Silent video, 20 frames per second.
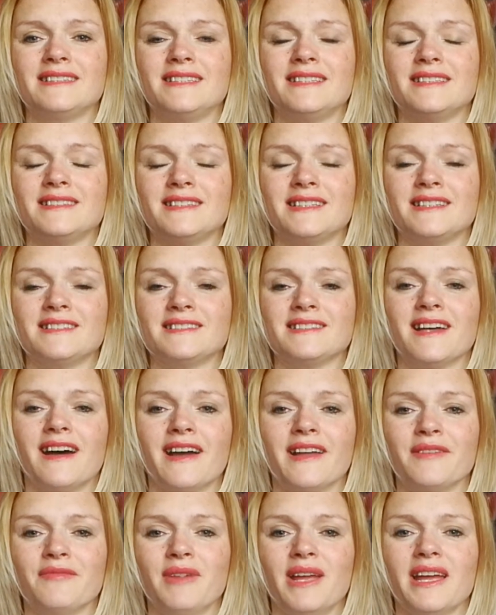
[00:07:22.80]
is
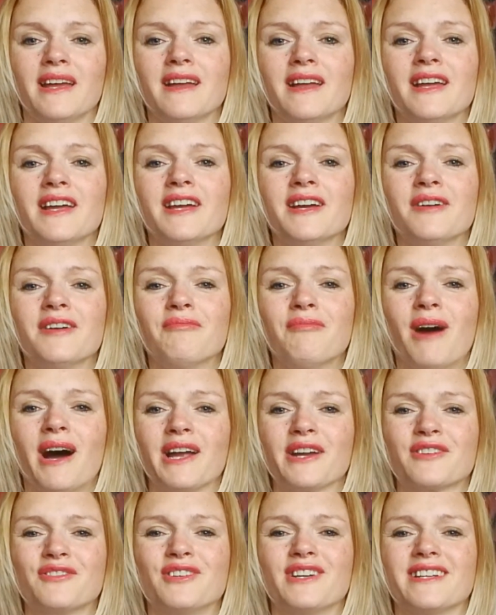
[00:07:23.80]
inside me,
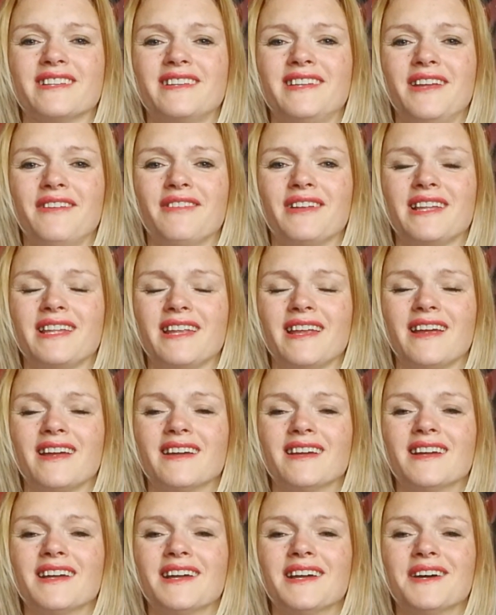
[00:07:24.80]
my creativity,
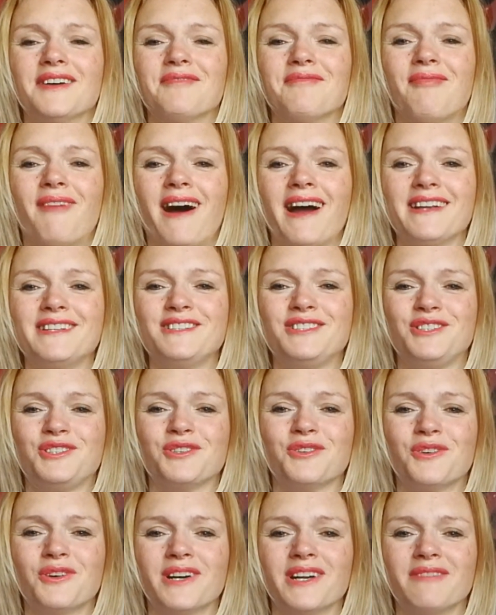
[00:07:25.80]
my
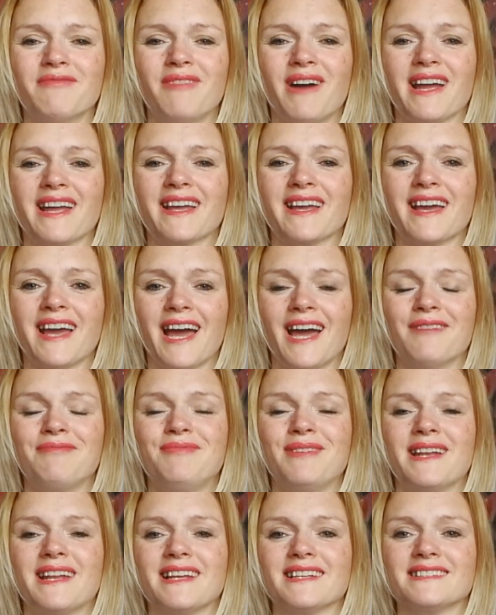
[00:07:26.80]
joy, my
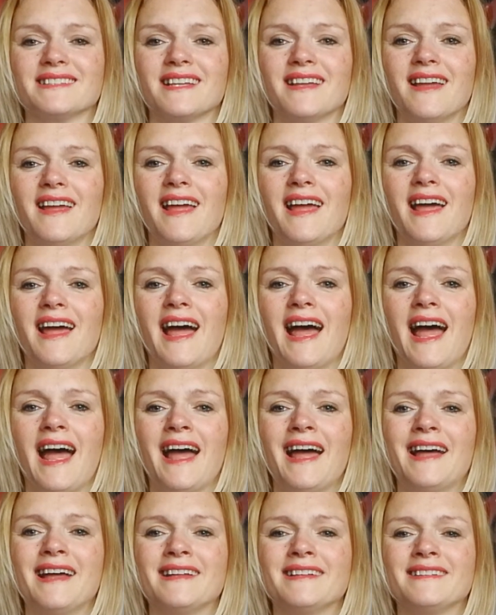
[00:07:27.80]
happiness,
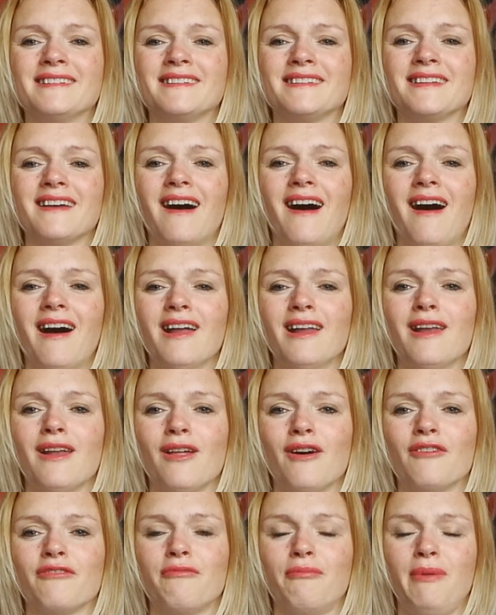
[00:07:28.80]
and I
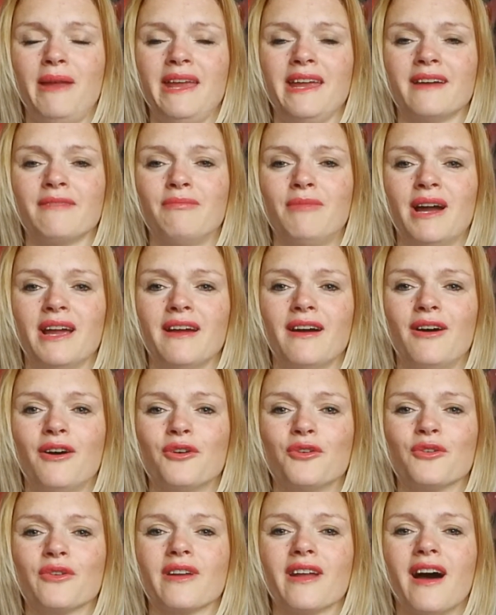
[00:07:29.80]
love being my
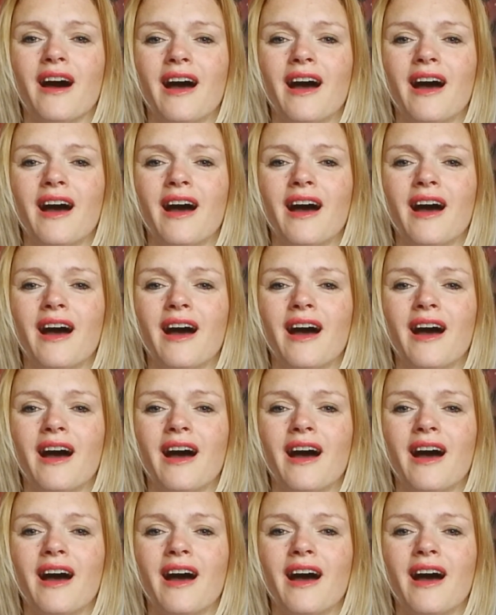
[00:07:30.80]
own.